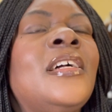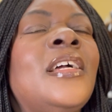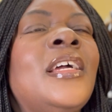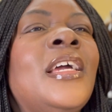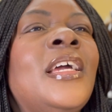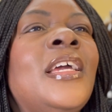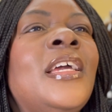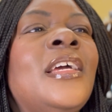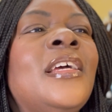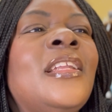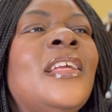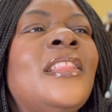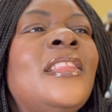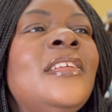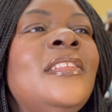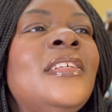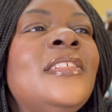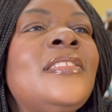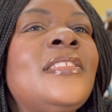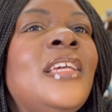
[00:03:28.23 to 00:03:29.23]
and I
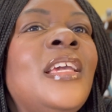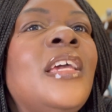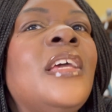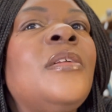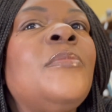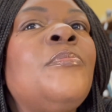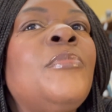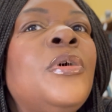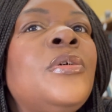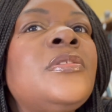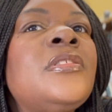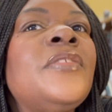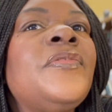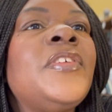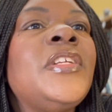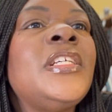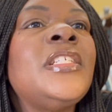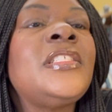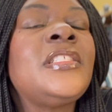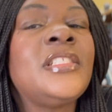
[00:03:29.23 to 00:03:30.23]
think that's it. Most of
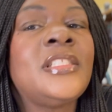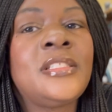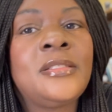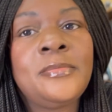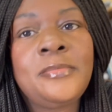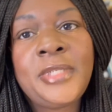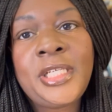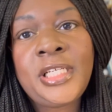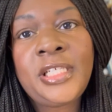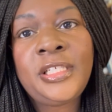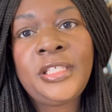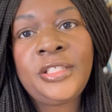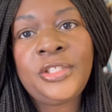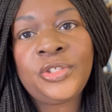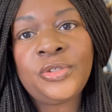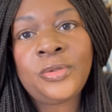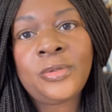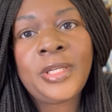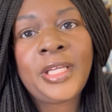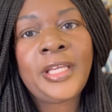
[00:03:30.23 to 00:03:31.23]
it is just me
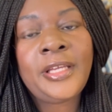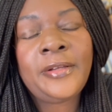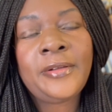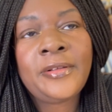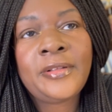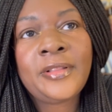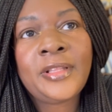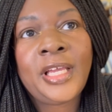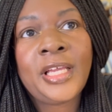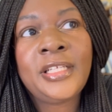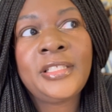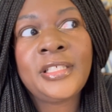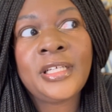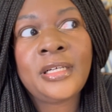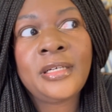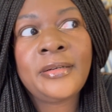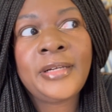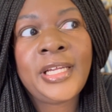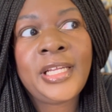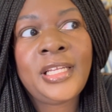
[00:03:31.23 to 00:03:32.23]
doing like
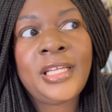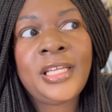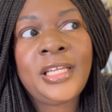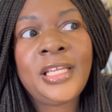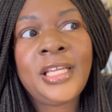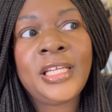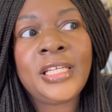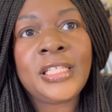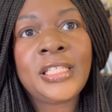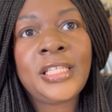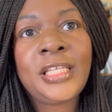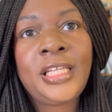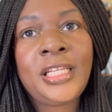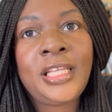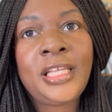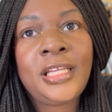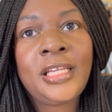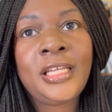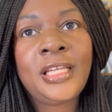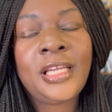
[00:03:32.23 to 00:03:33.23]
decorating and
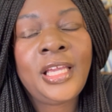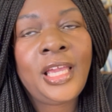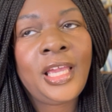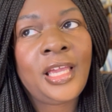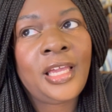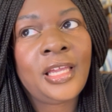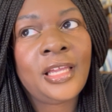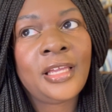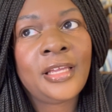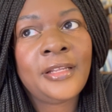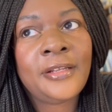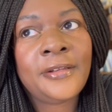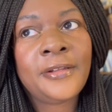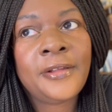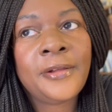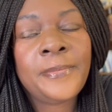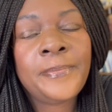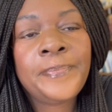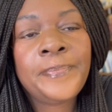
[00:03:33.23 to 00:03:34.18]
cleaning and